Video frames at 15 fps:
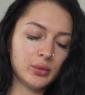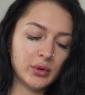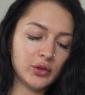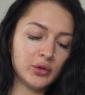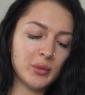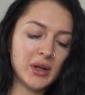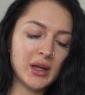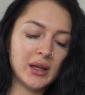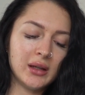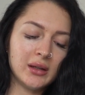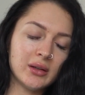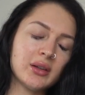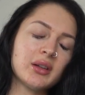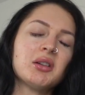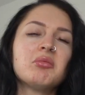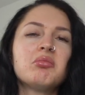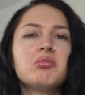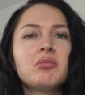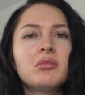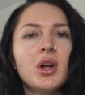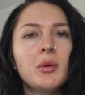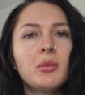which means
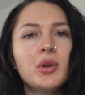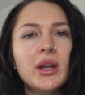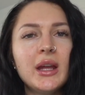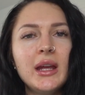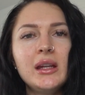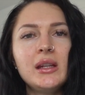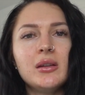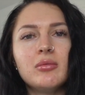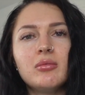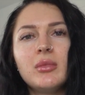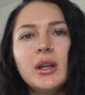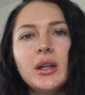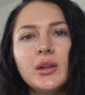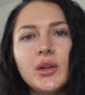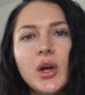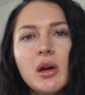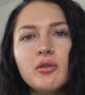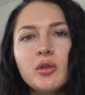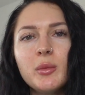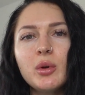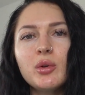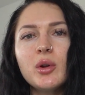I'm going to eat. It's time
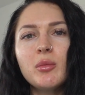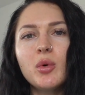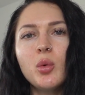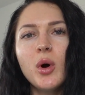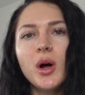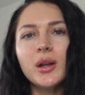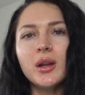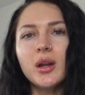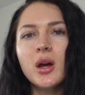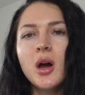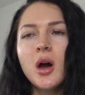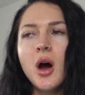for meal number 1.